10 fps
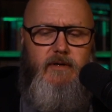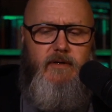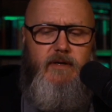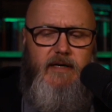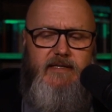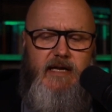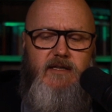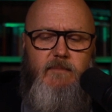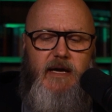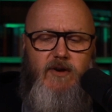and
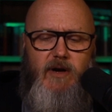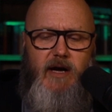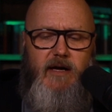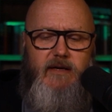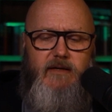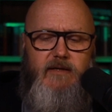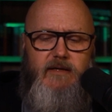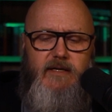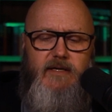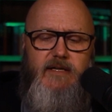attend to my cry.
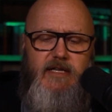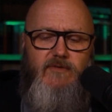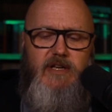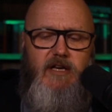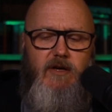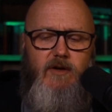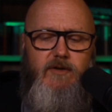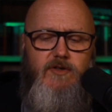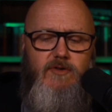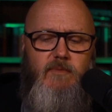Give ear
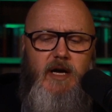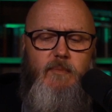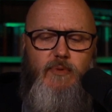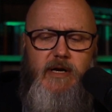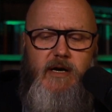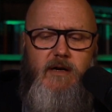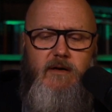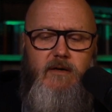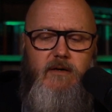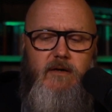to my
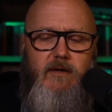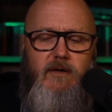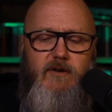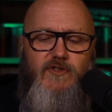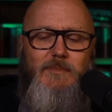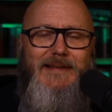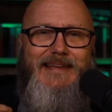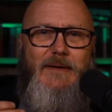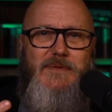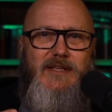prayer from
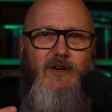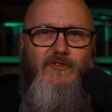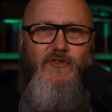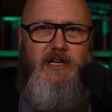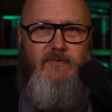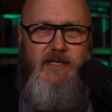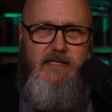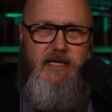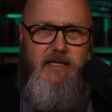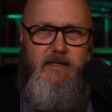lips that are free of
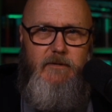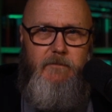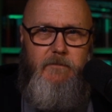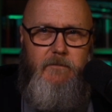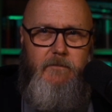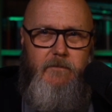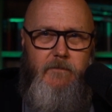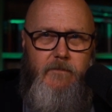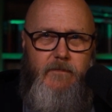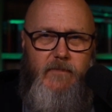deceit.
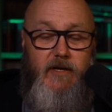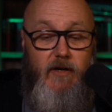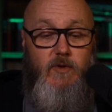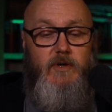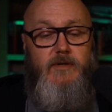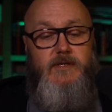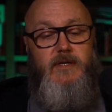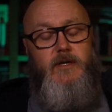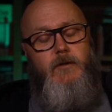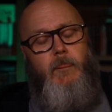In other words,
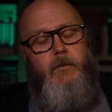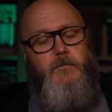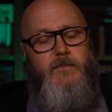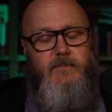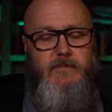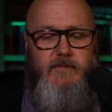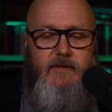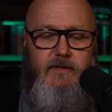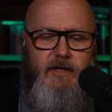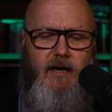
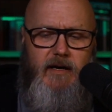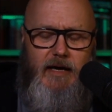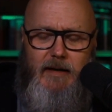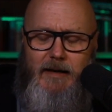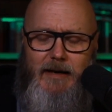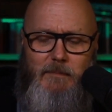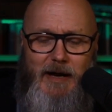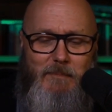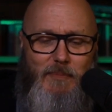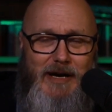God,
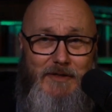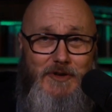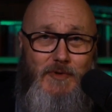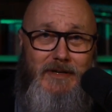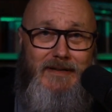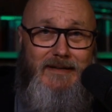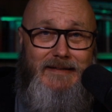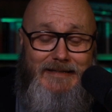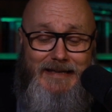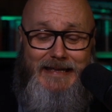I pray that you would
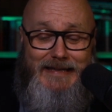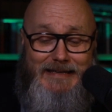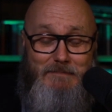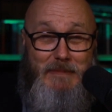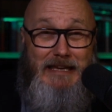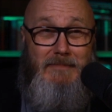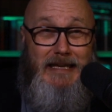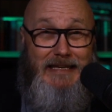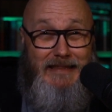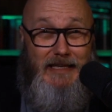meet
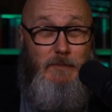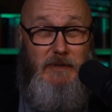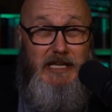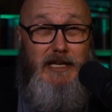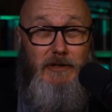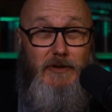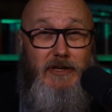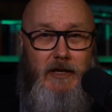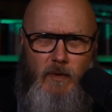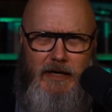me in this particular
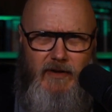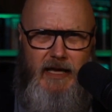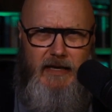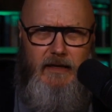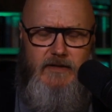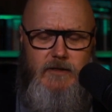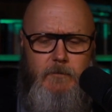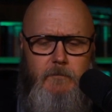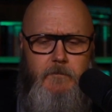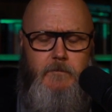need, whatever that is,
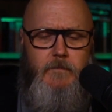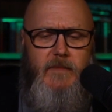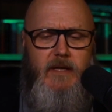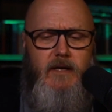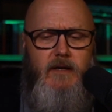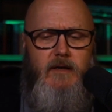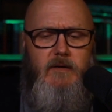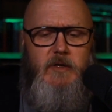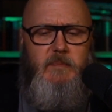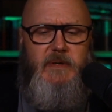
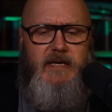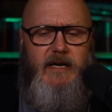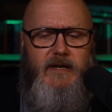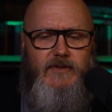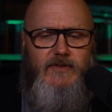because